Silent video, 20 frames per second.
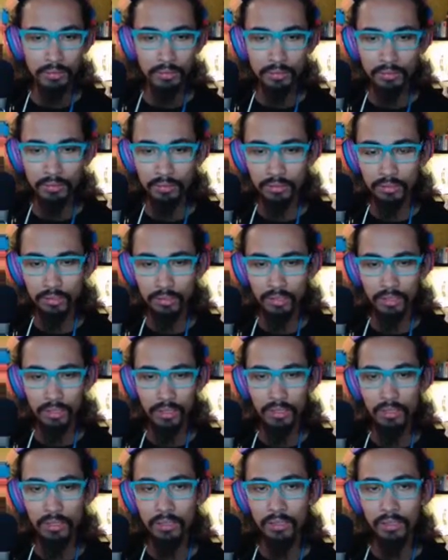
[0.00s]
I mean,
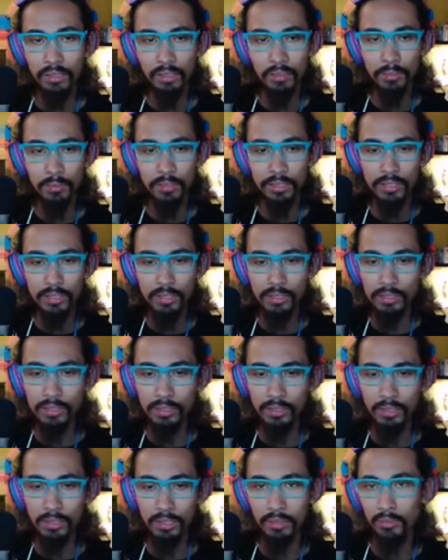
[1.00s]
again, I mentioned
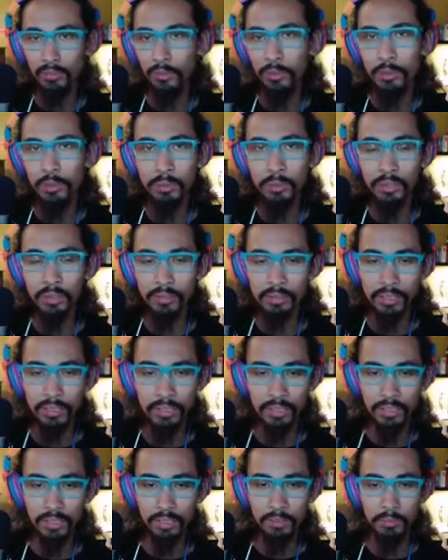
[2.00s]
earlier, I've always played
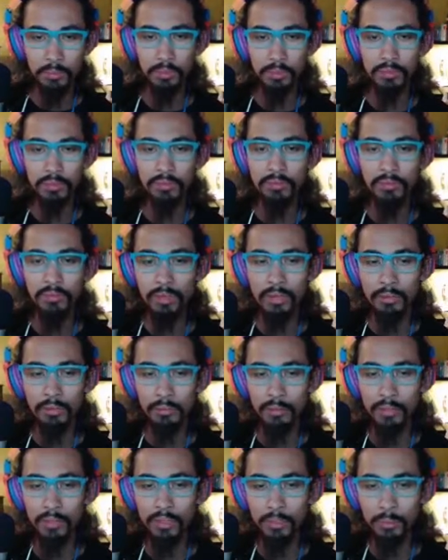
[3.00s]
racing games, but I never
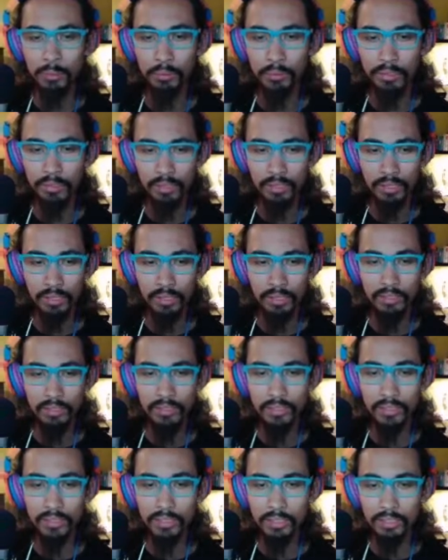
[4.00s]
really was that
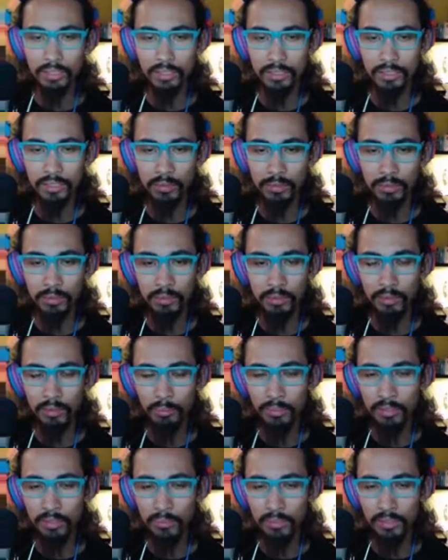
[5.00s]
serious into them.
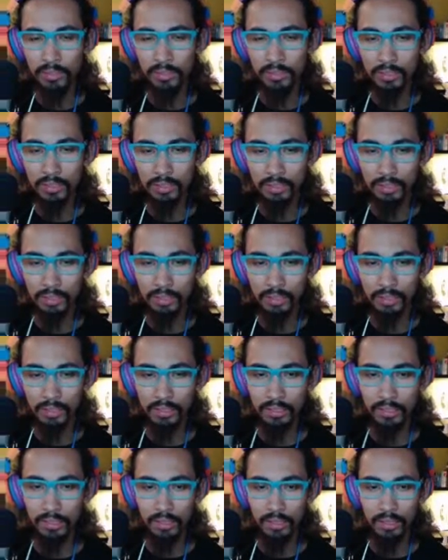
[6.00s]
Probably until like
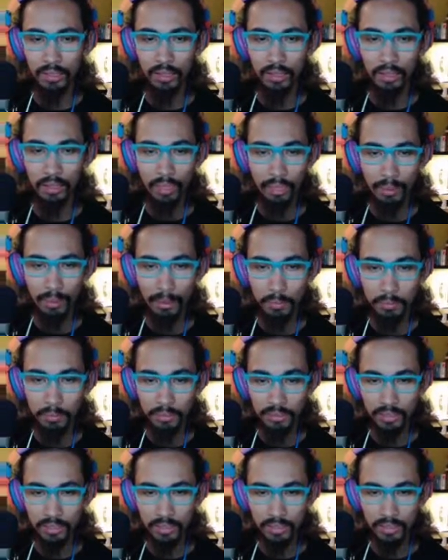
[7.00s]
I was
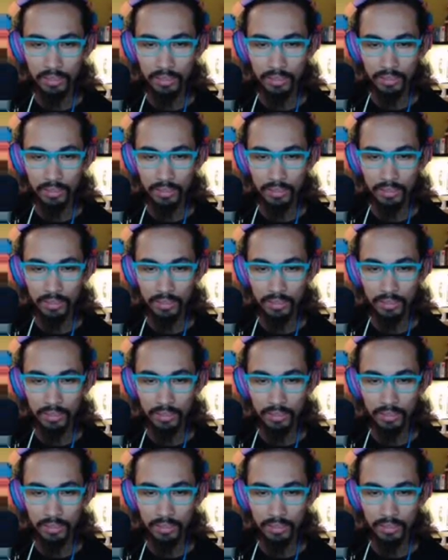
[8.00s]
at I